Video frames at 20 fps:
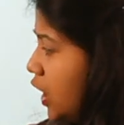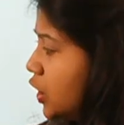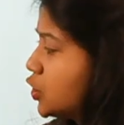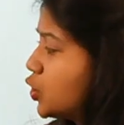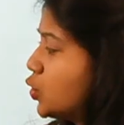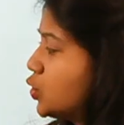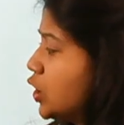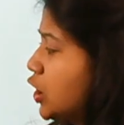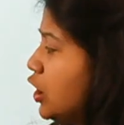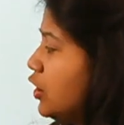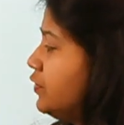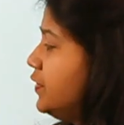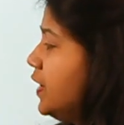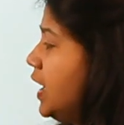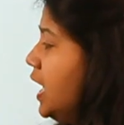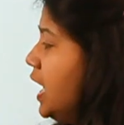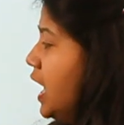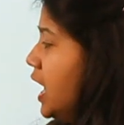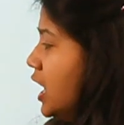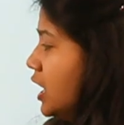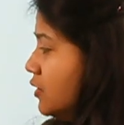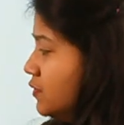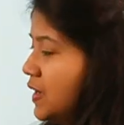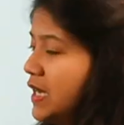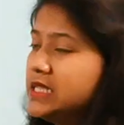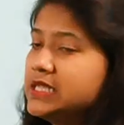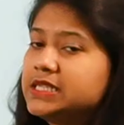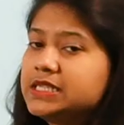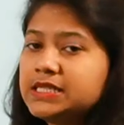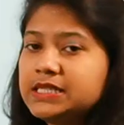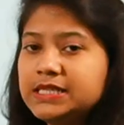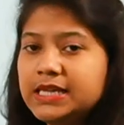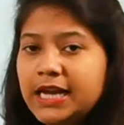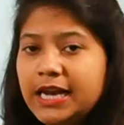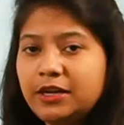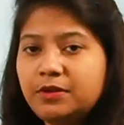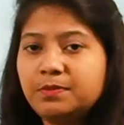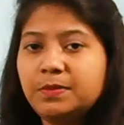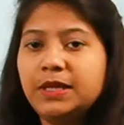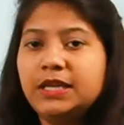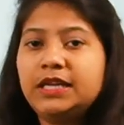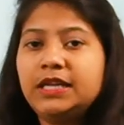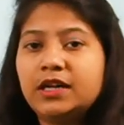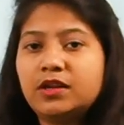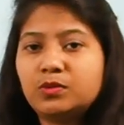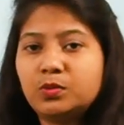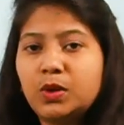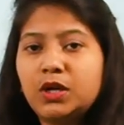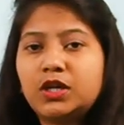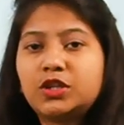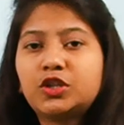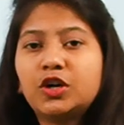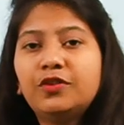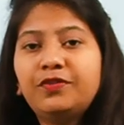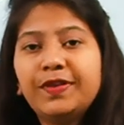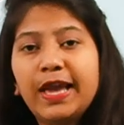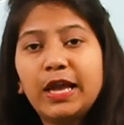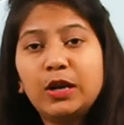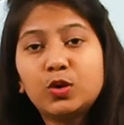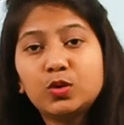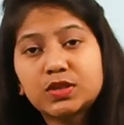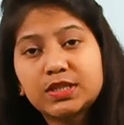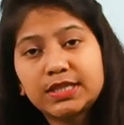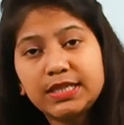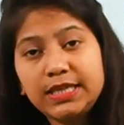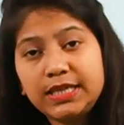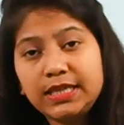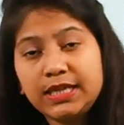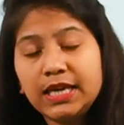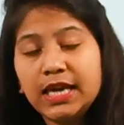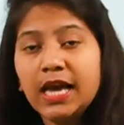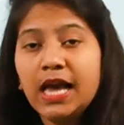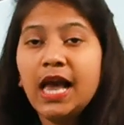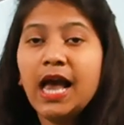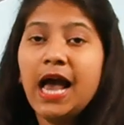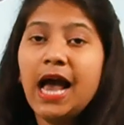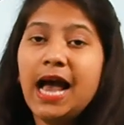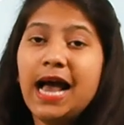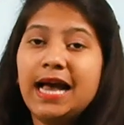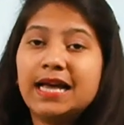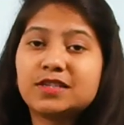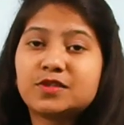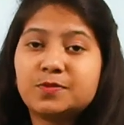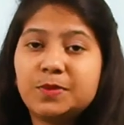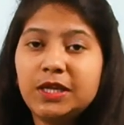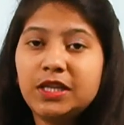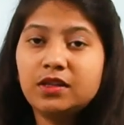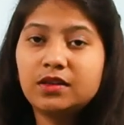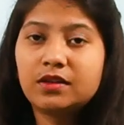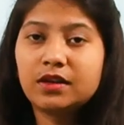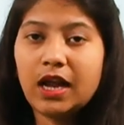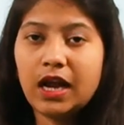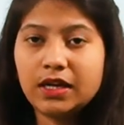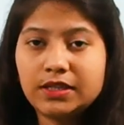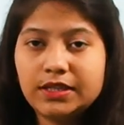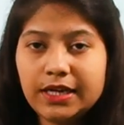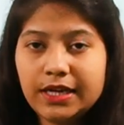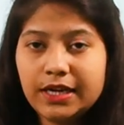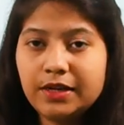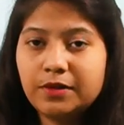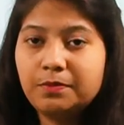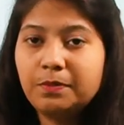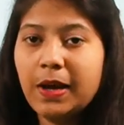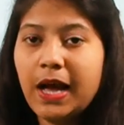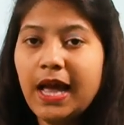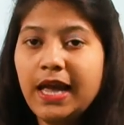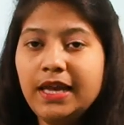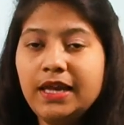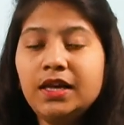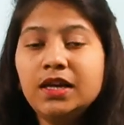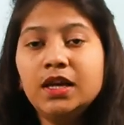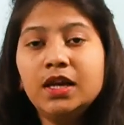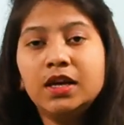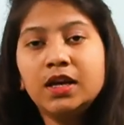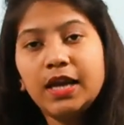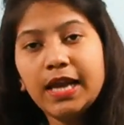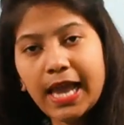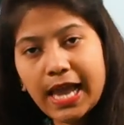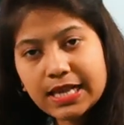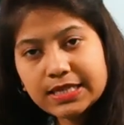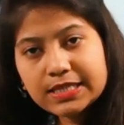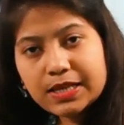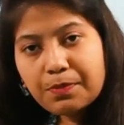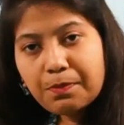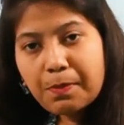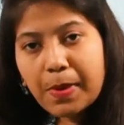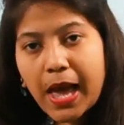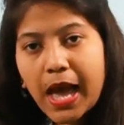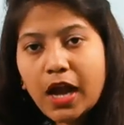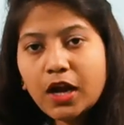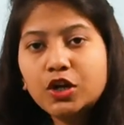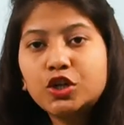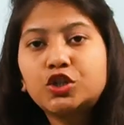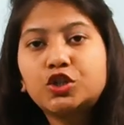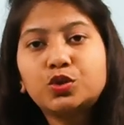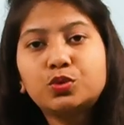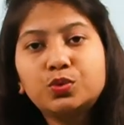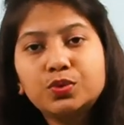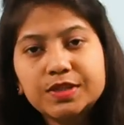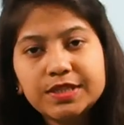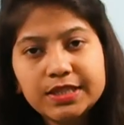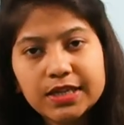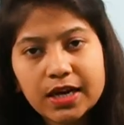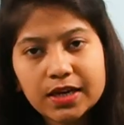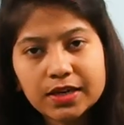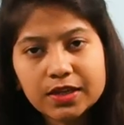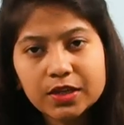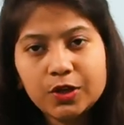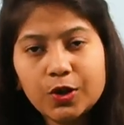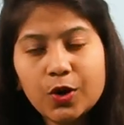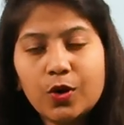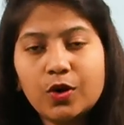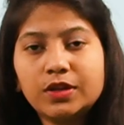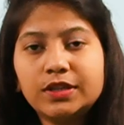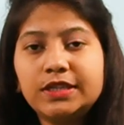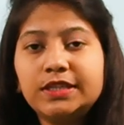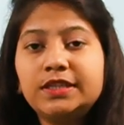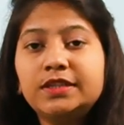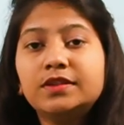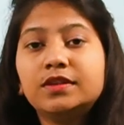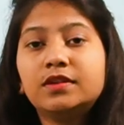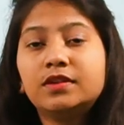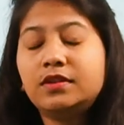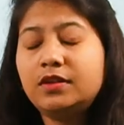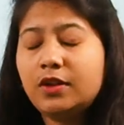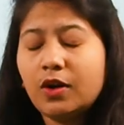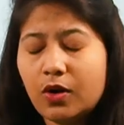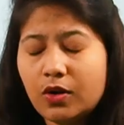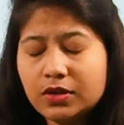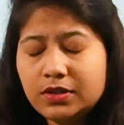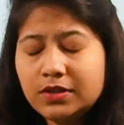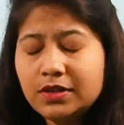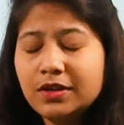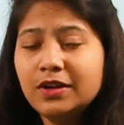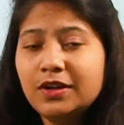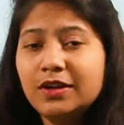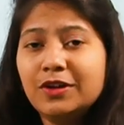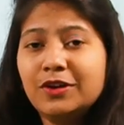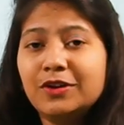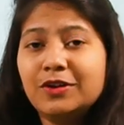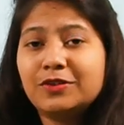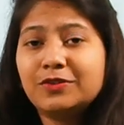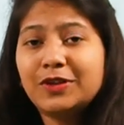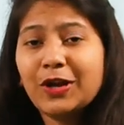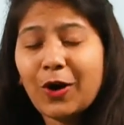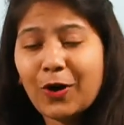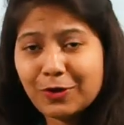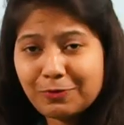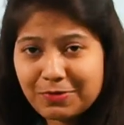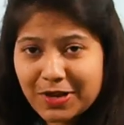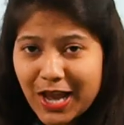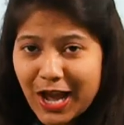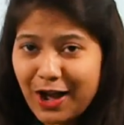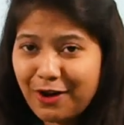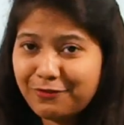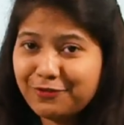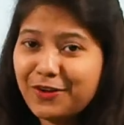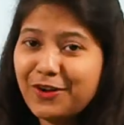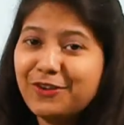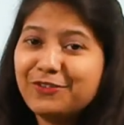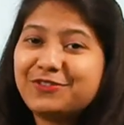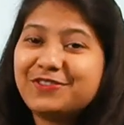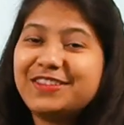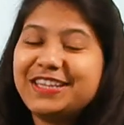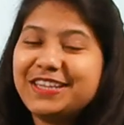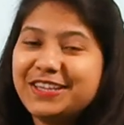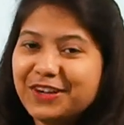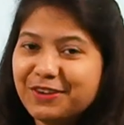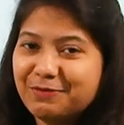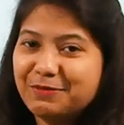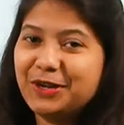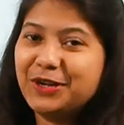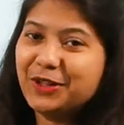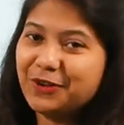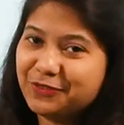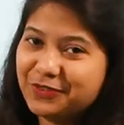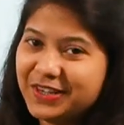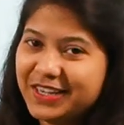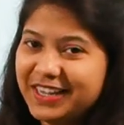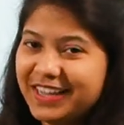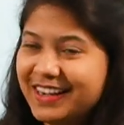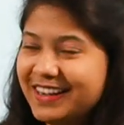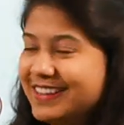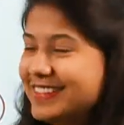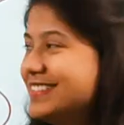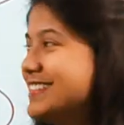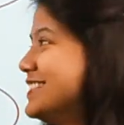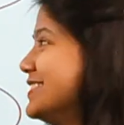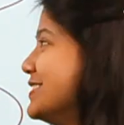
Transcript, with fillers: a total of 168 million worth of LOC has been granted by Exim Bank to Sierra Leone, on behalf of the government of India.